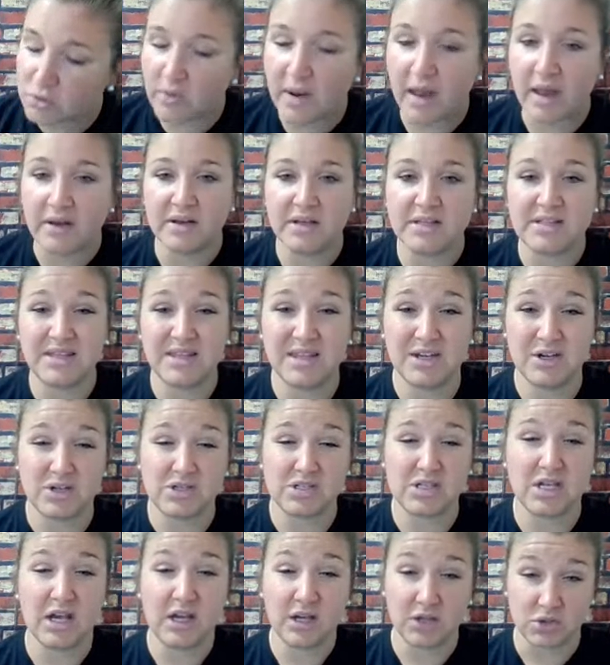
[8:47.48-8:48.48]
rounded to the
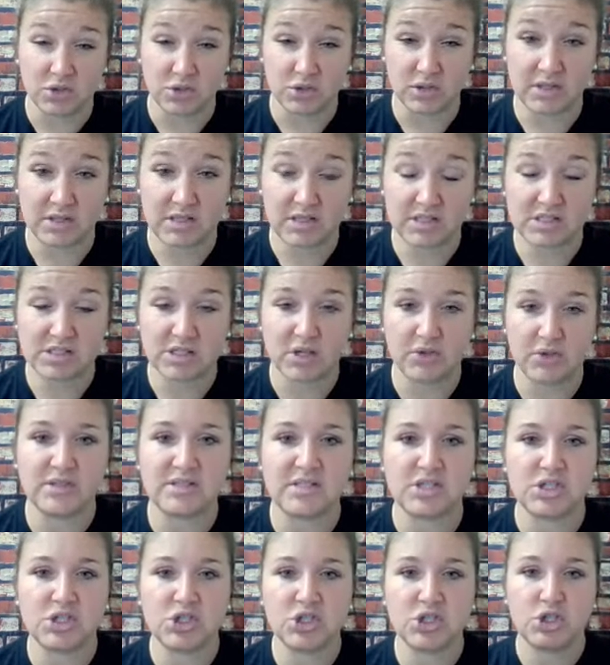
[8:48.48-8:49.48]
nearest hundredth. So this
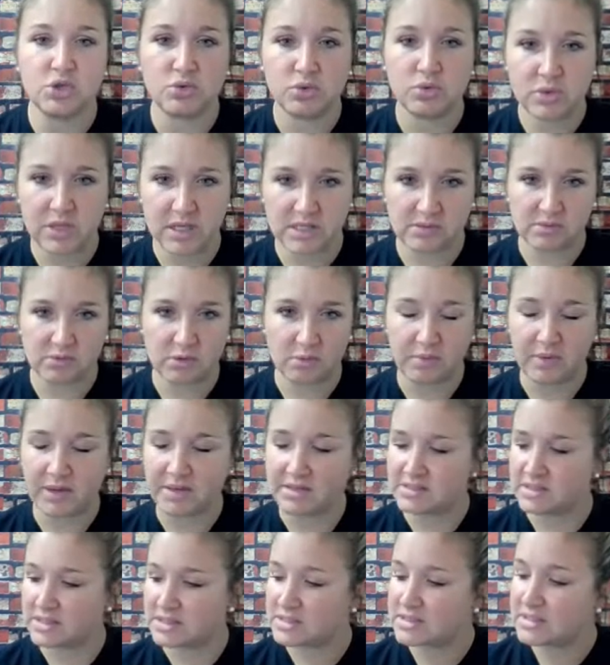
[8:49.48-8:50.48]
is 2 decimal
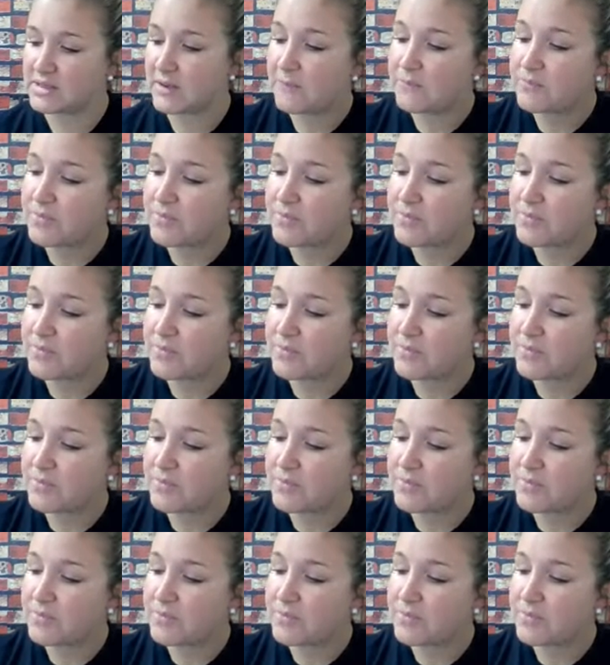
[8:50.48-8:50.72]
places.